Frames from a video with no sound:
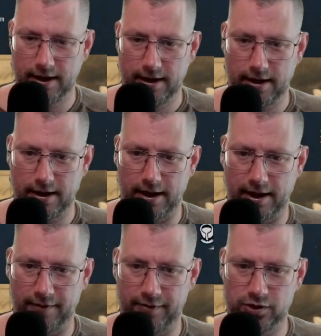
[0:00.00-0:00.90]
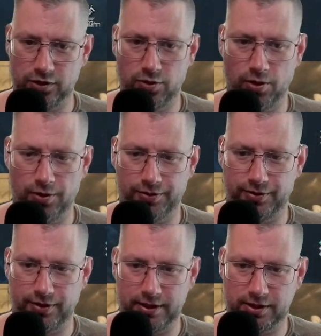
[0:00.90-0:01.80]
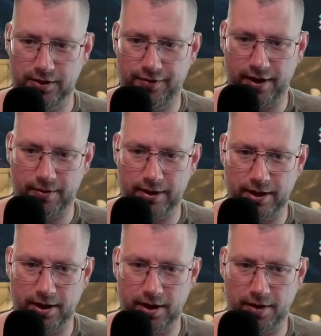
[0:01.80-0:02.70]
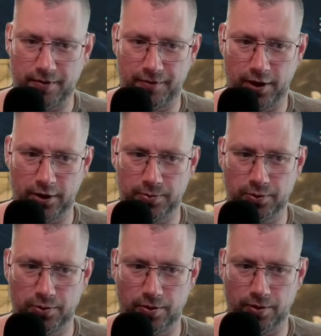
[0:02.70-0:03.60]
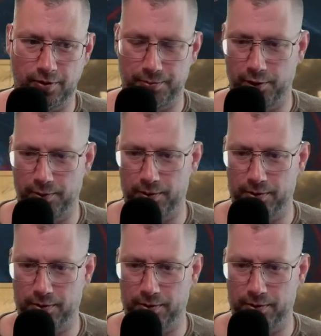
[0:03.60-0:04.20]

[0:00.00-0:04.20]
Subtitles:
If it's a gold, it's a very valuable or purple